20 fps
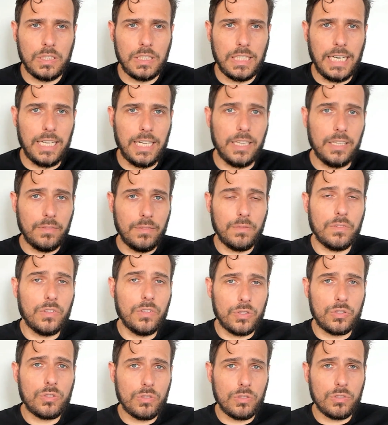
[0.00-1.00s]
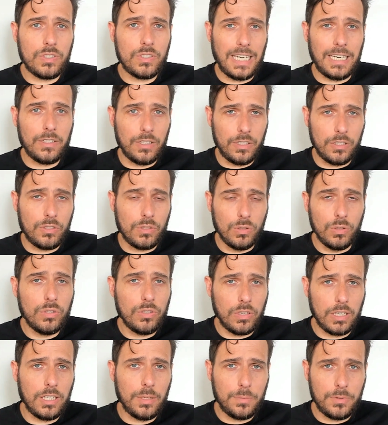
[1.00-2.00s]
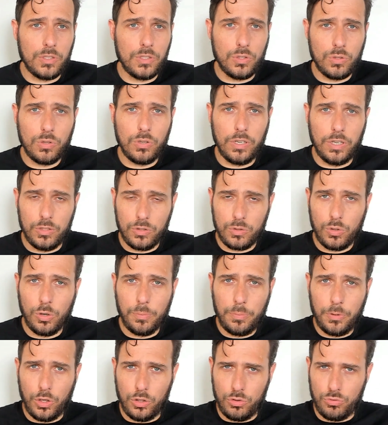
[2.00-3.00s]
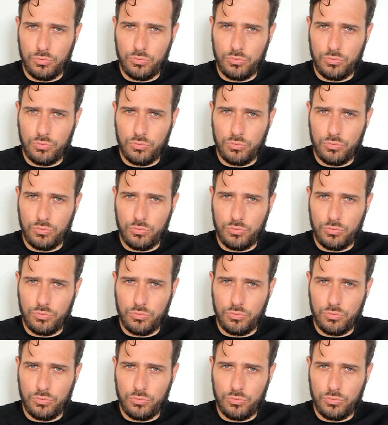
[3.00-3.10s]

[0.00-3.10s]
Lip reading: And this lunar eclipse in Scorpio is